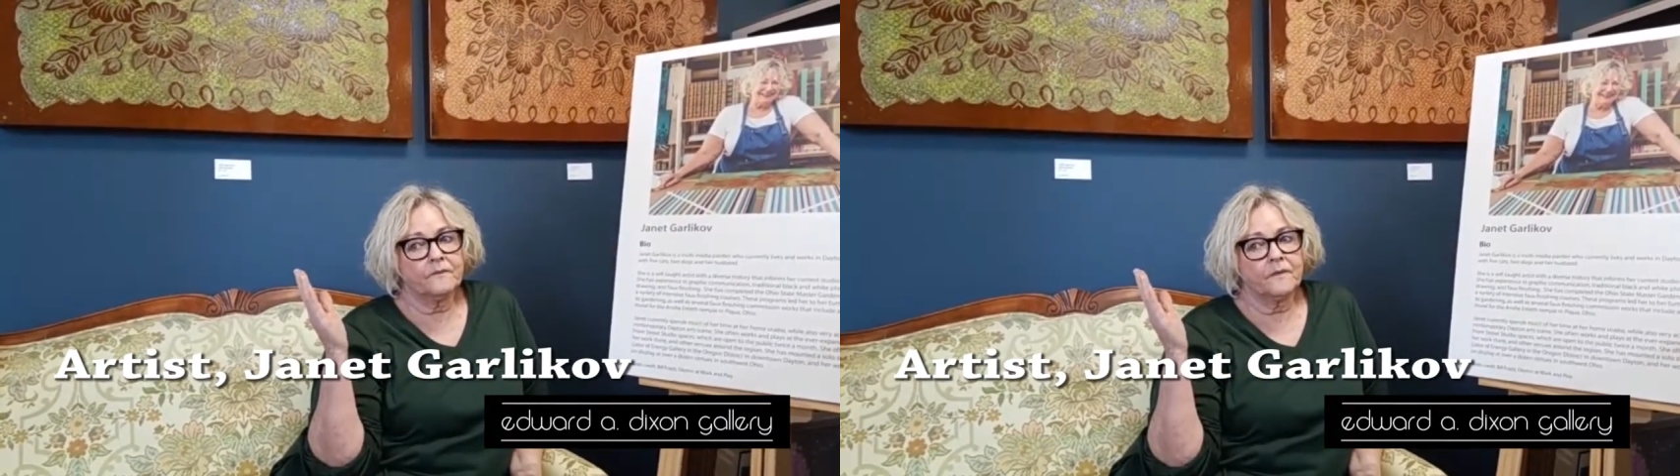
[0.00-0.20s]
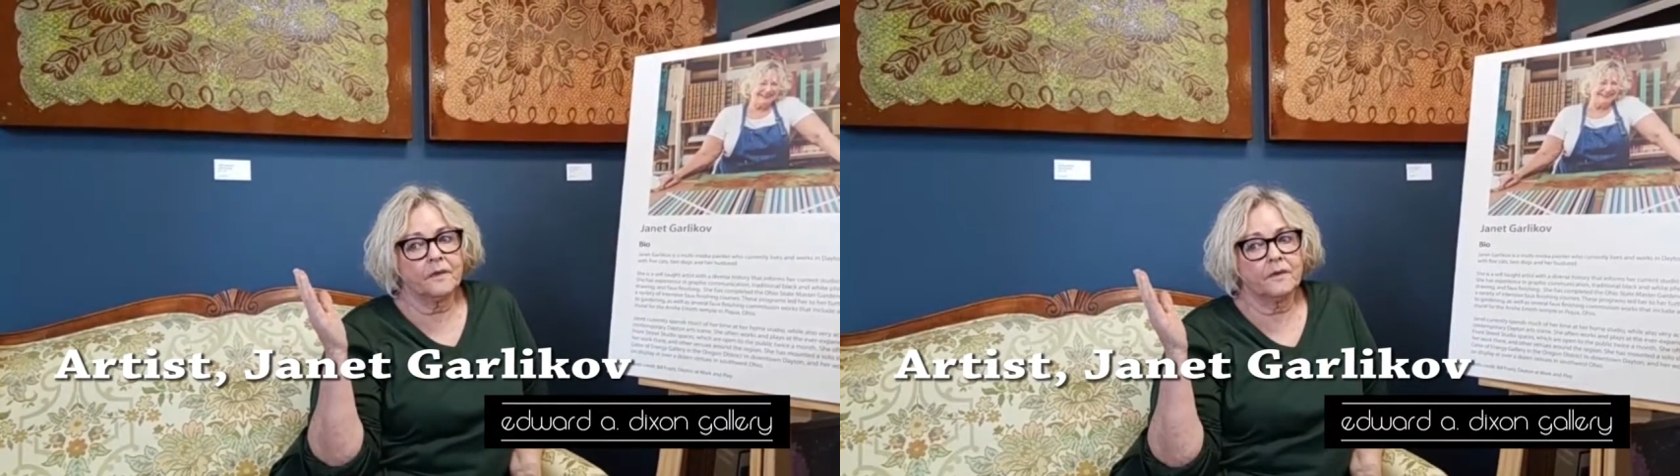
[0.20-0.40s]

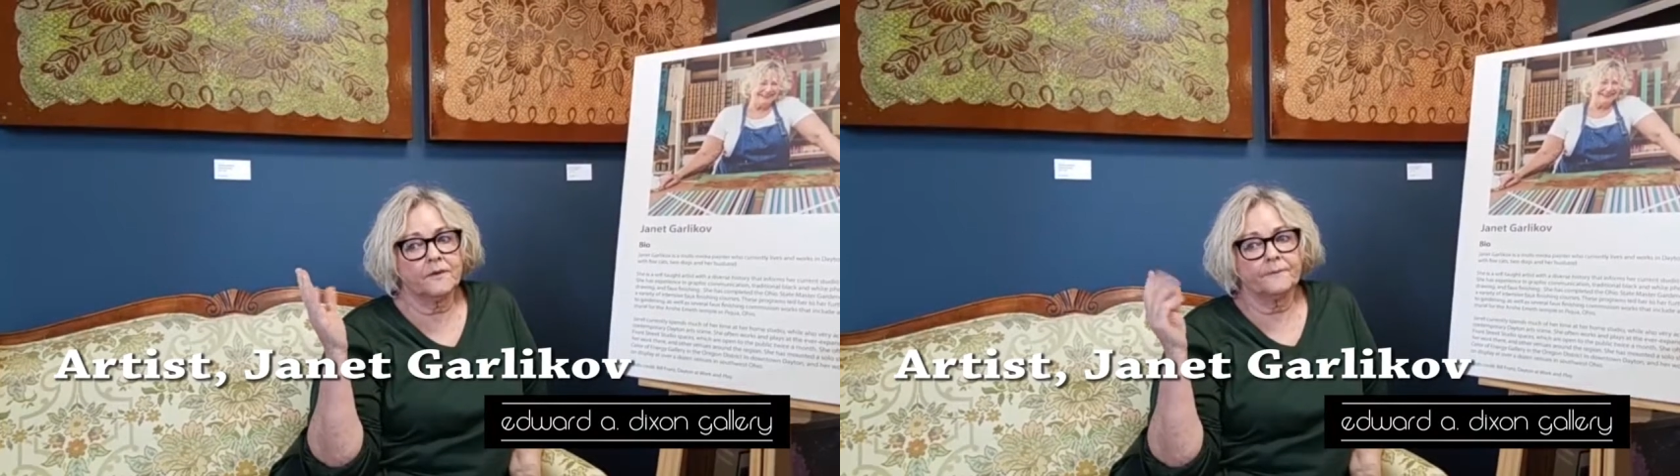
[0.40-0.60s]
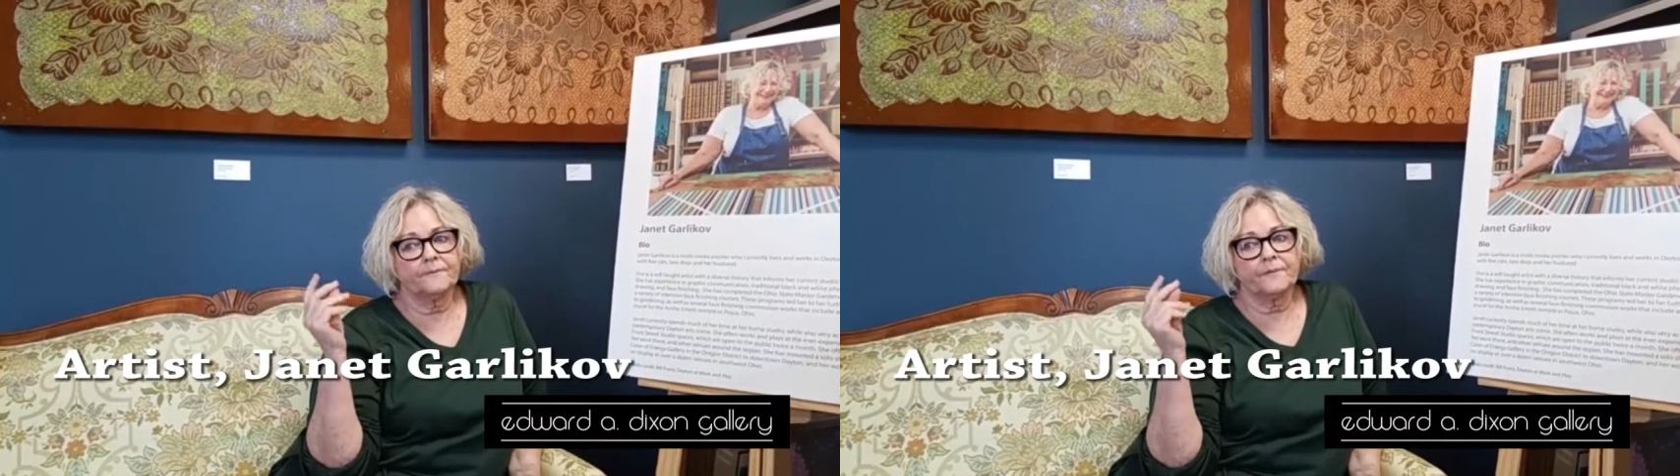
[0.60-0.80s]

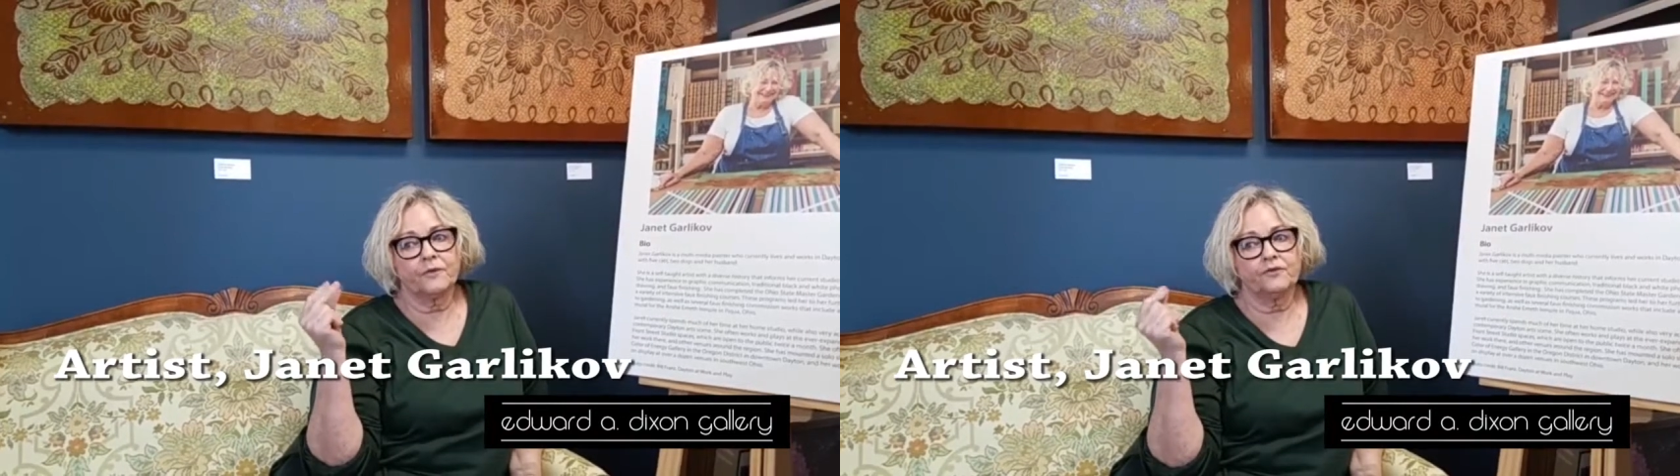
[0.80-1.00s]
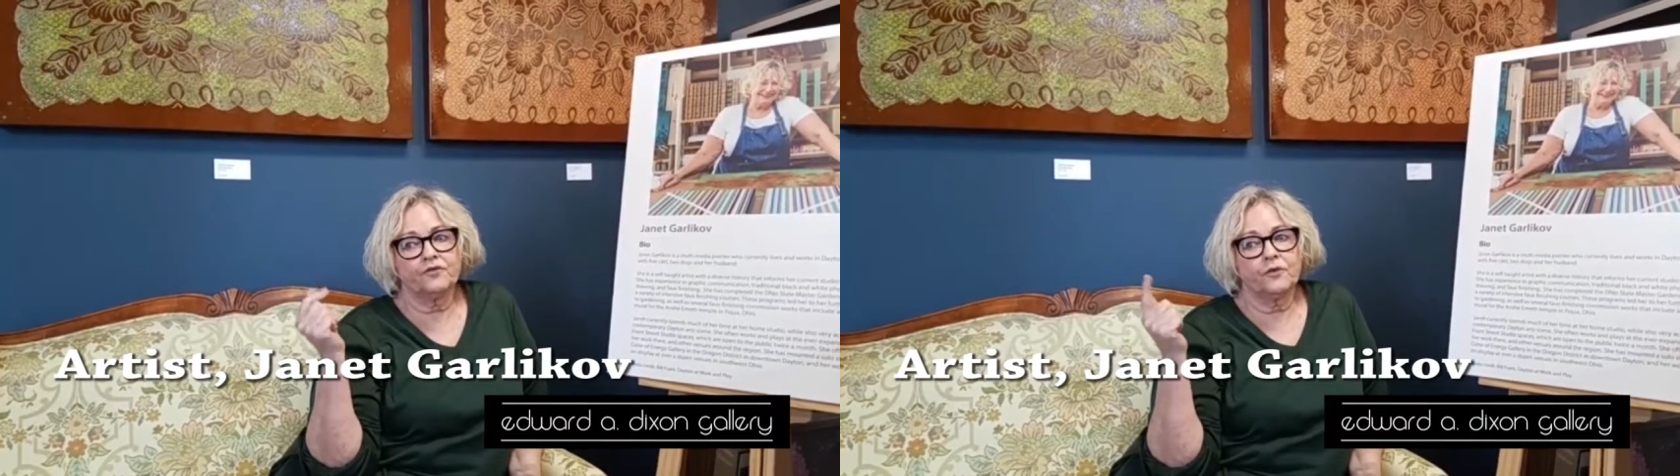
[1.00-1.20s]
um,
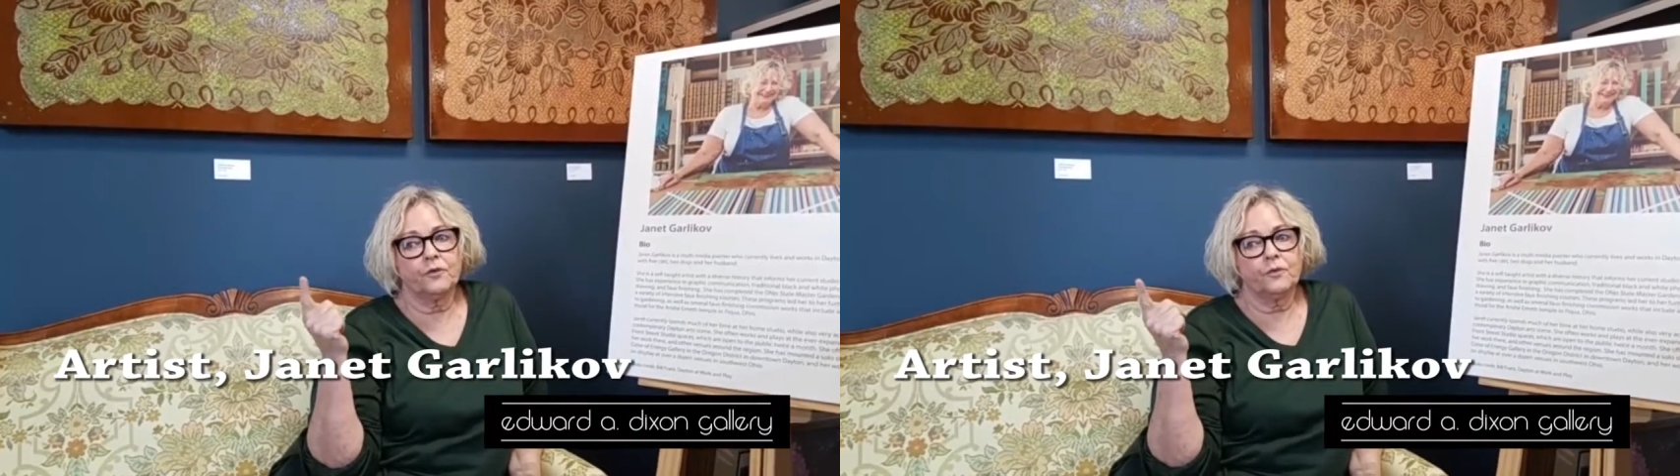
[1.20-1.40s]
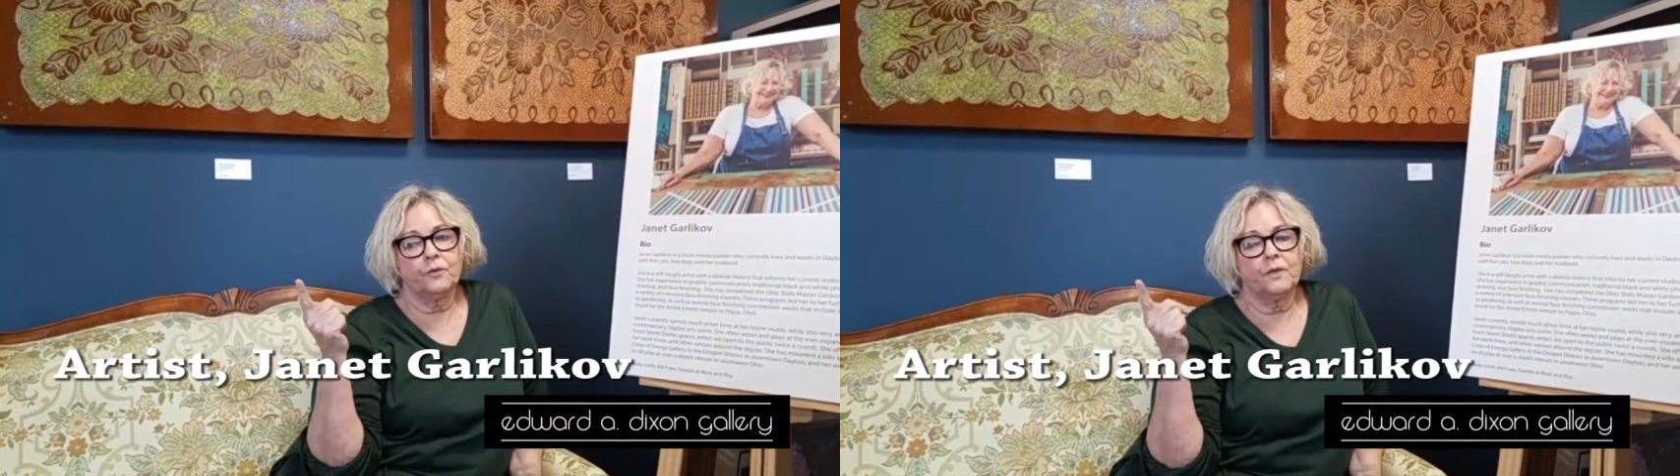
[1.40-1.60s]
their
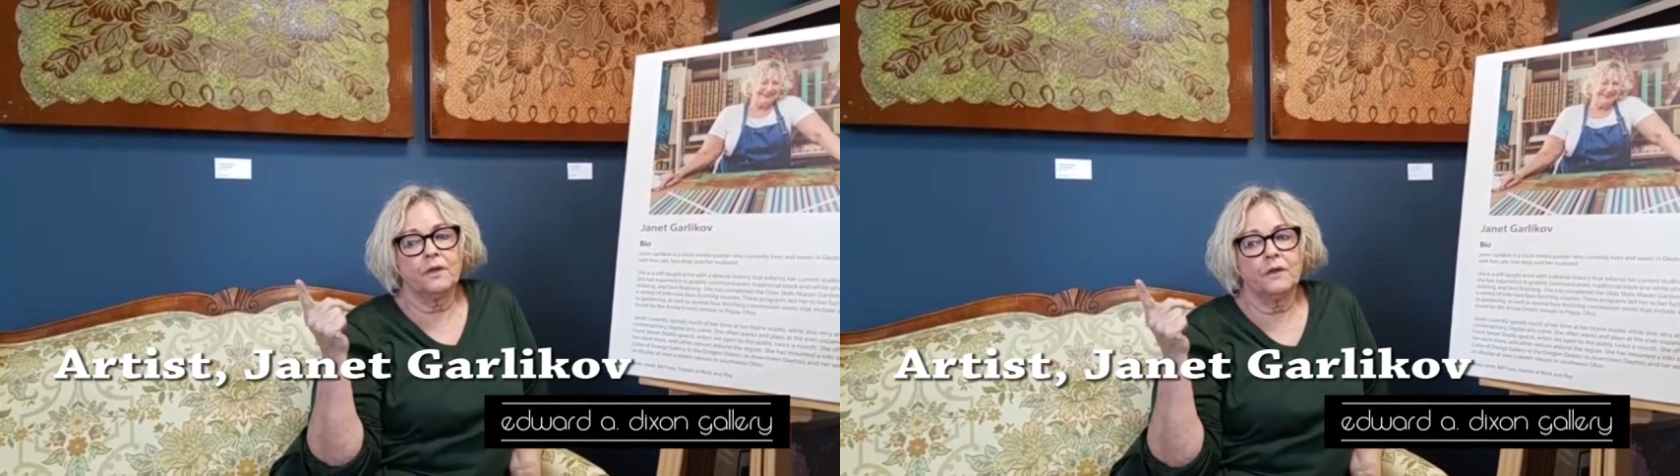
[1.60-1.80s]
show